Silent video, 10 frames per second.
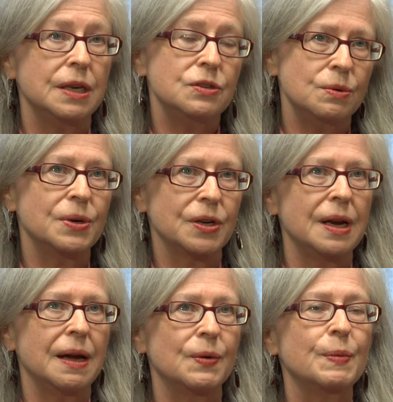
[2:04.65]
They do work
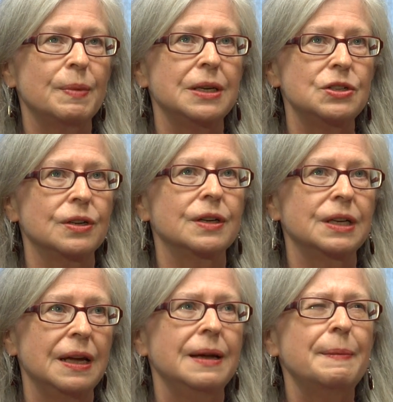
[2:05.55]
now, but it took
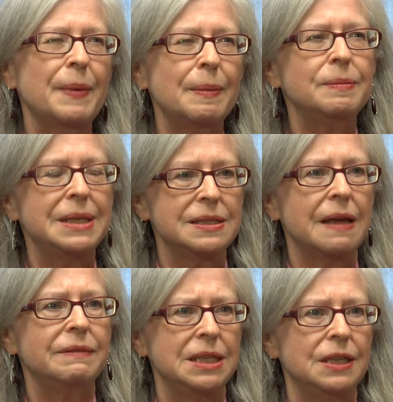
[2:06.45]
probably
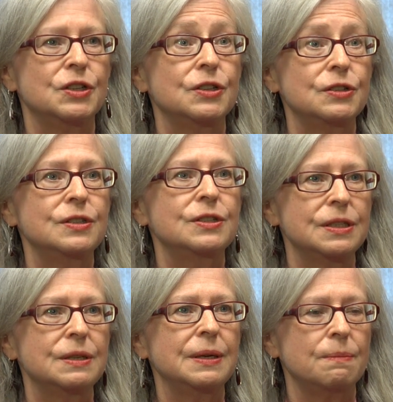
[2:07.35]
70
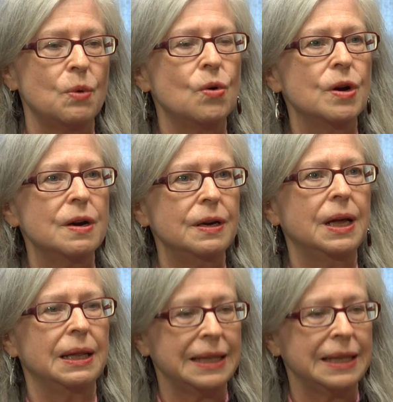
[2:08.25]
years more uh,